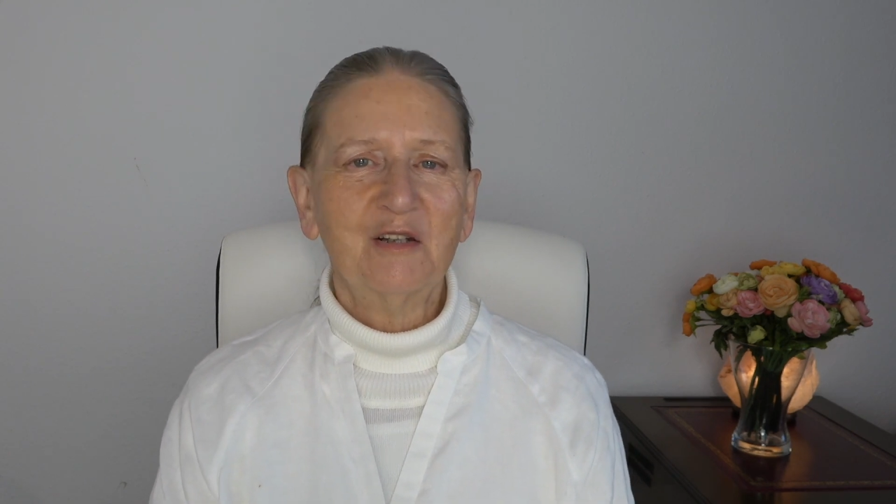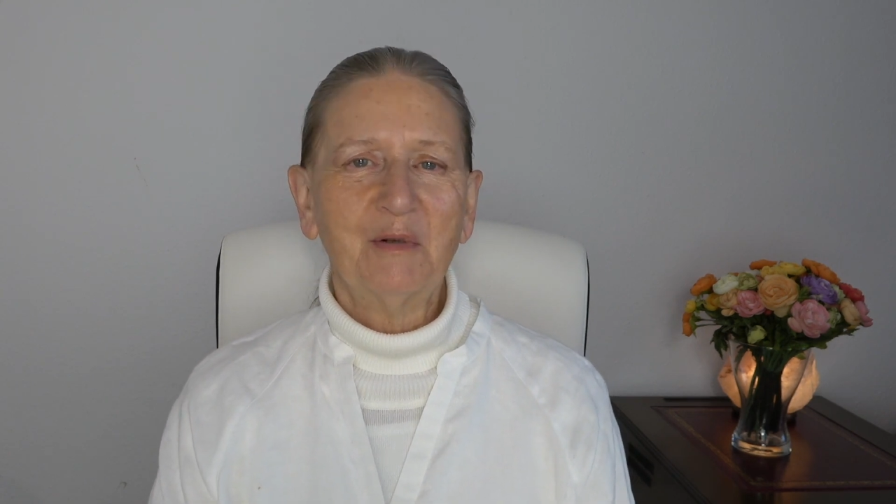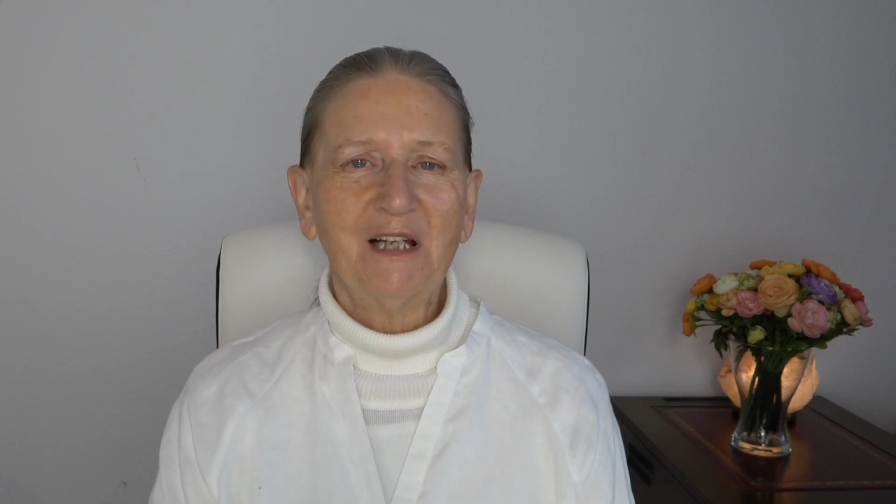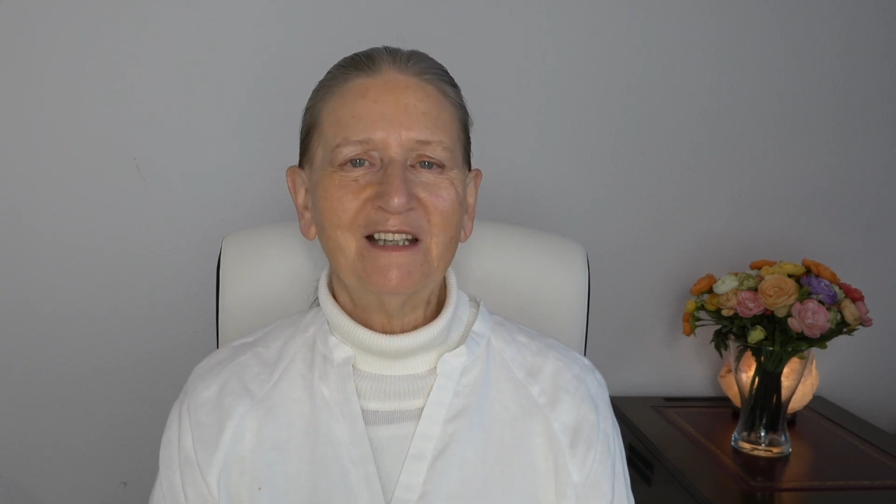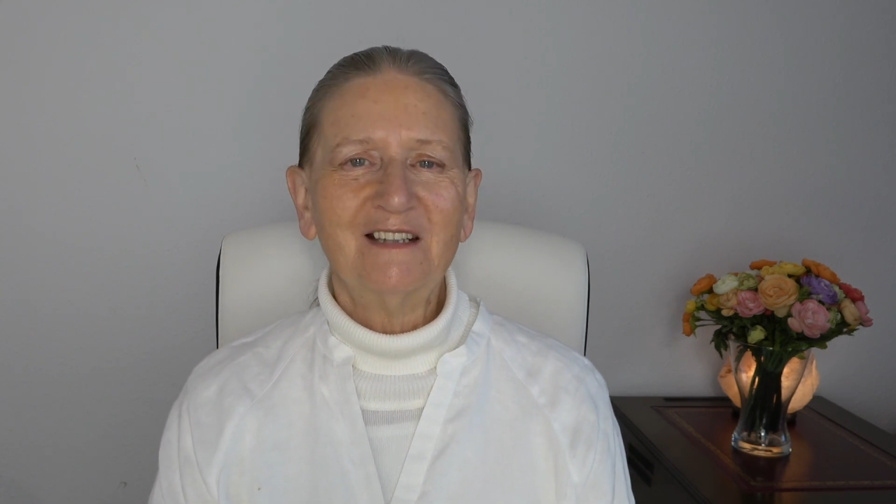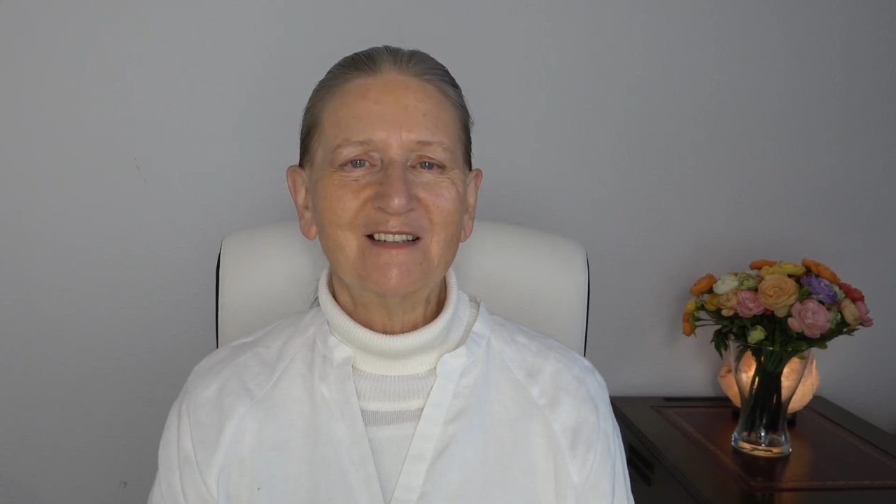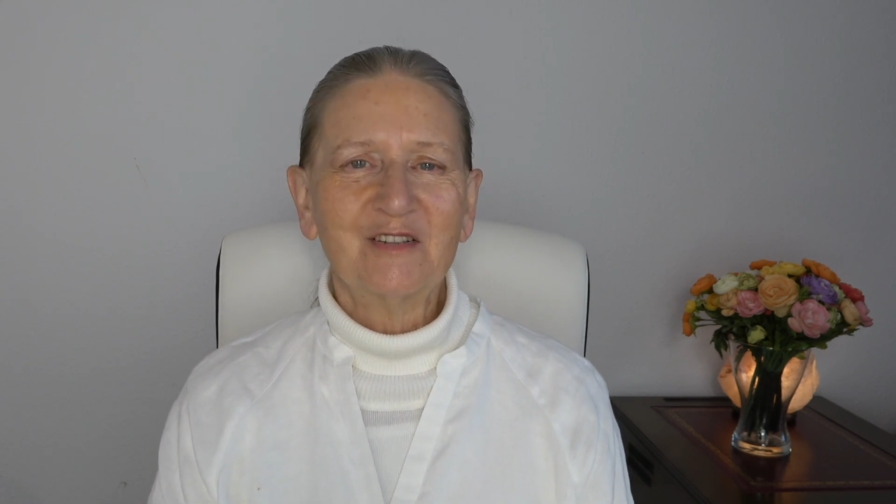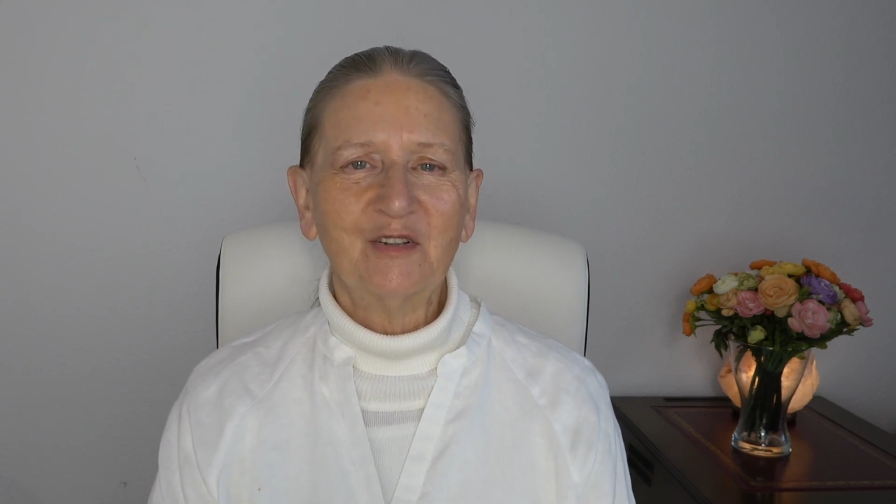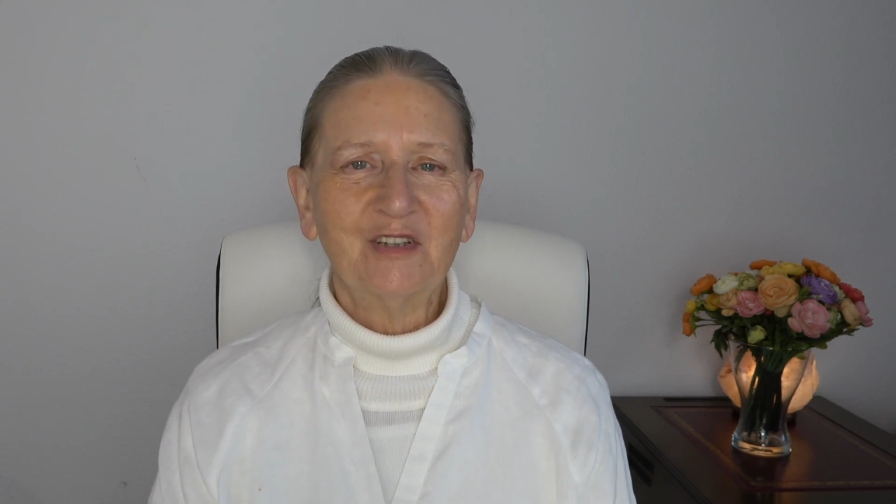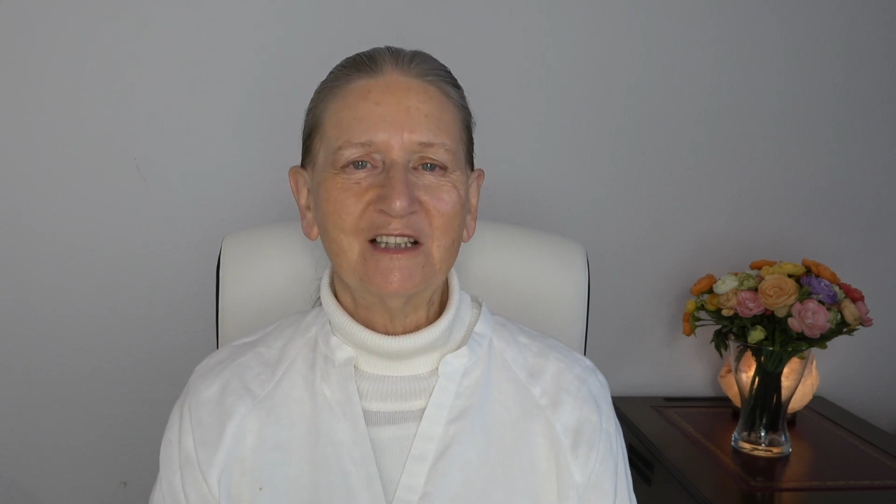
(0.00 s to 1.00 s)

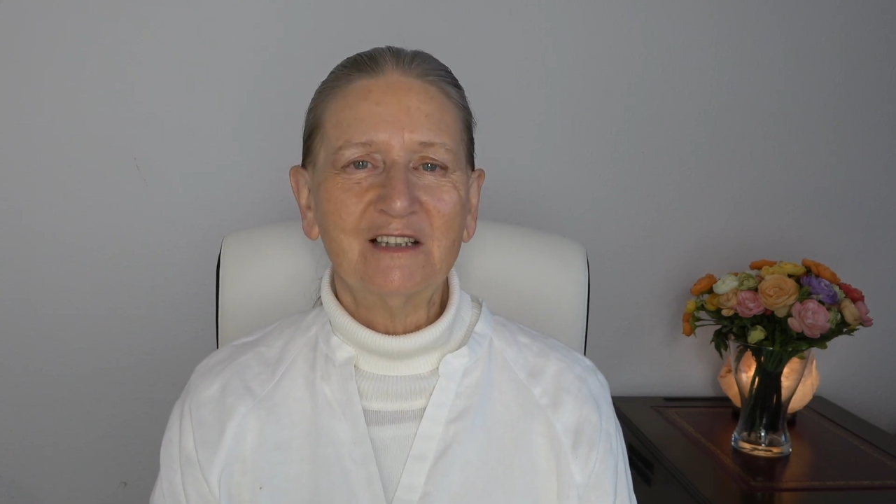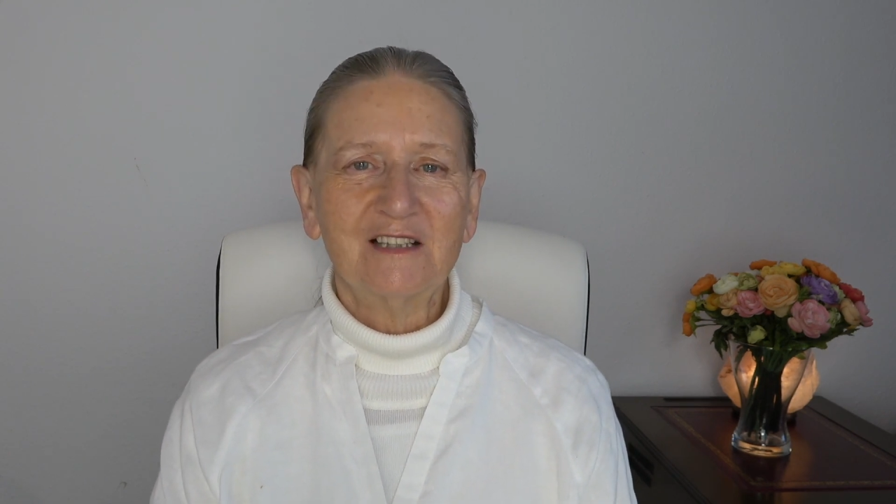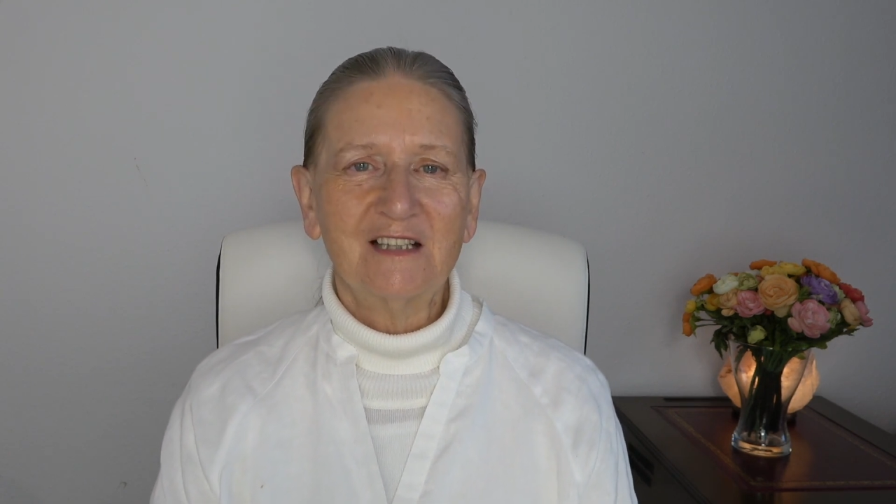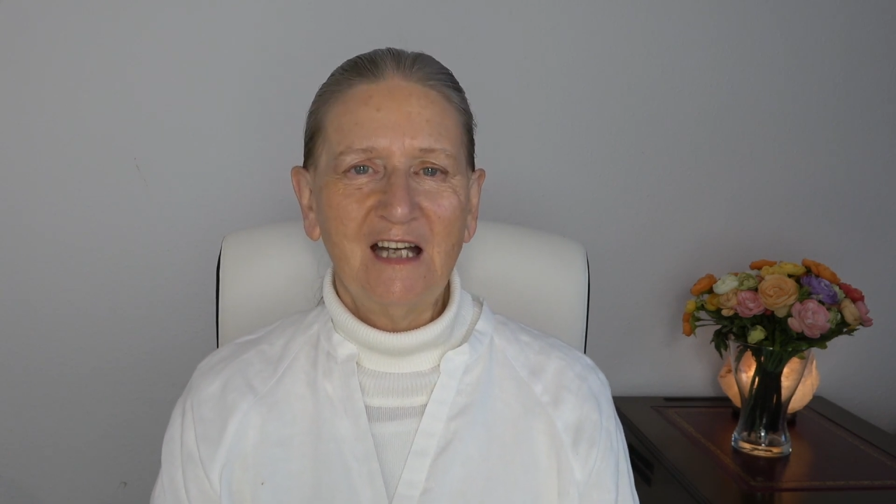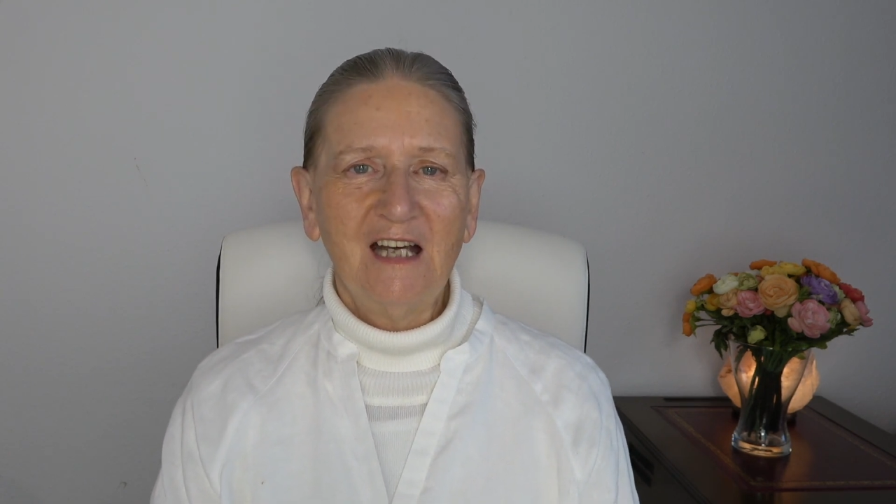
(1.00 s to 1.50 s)
players on it.